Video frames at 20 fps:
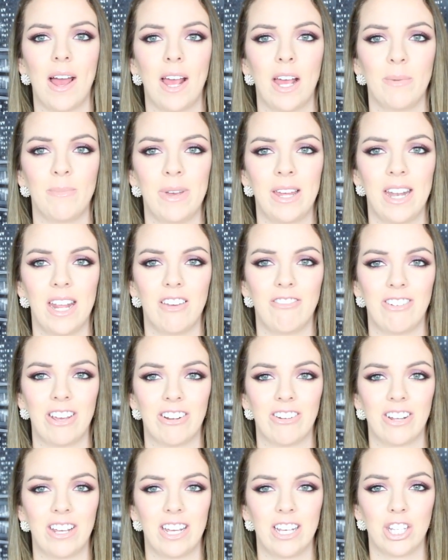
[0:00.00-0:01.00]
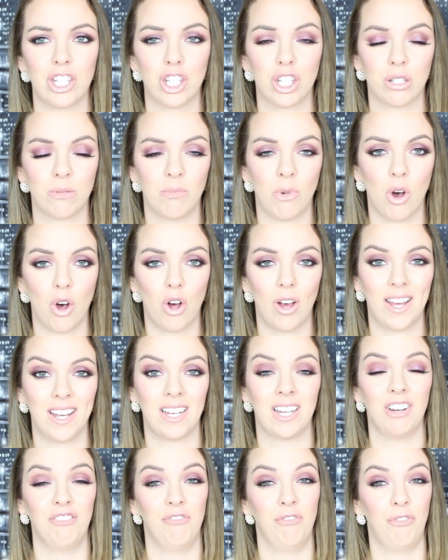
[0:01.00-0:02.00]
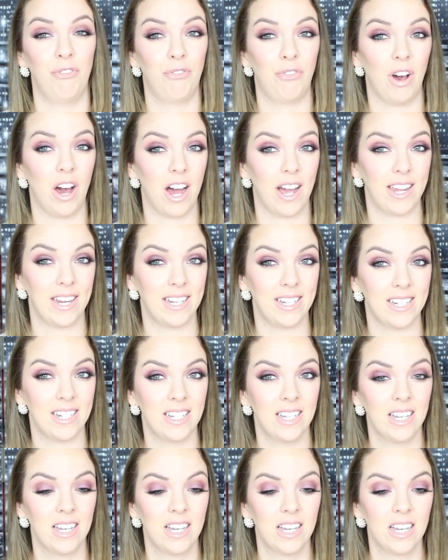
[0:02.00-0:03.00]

I am in a very small and confined